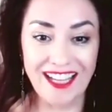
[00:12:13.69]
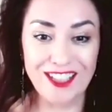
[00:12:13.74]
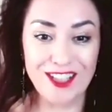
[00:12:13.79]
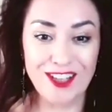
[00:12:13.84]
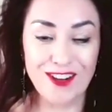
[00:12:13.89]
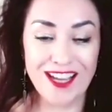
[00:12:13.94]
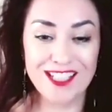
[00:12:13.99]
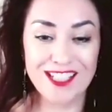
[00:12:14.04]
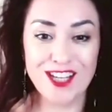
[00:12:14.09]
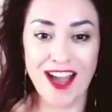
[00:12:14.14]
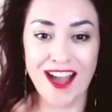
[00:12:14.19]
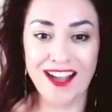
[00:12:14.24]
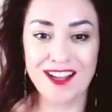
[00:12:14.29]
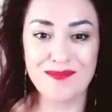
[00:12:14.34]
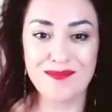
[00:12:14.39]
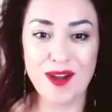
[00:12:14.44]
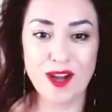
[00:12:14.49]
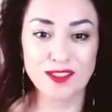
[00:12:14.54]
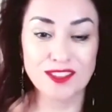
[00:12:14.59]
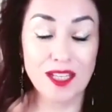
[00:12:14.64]
know I talk
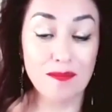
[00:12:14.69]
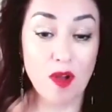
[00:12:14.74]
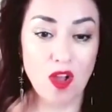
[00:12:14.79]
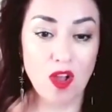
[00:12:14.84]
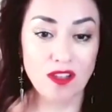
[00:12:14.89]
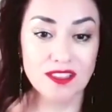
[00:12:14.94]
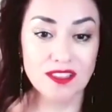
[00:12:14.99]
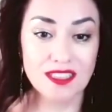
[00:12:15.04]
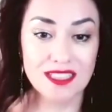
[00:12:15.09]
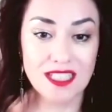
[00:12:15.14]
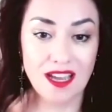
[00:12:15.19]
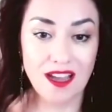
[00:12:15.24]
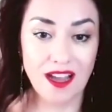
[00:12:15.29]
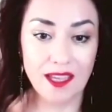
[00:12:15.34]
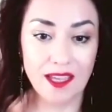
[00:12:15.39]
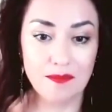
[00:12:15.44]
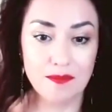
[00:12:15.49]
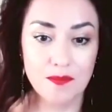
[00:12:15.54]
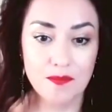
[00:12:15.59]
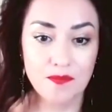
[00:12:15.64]
about them all the
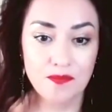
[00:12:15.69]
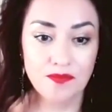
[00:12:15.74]
time.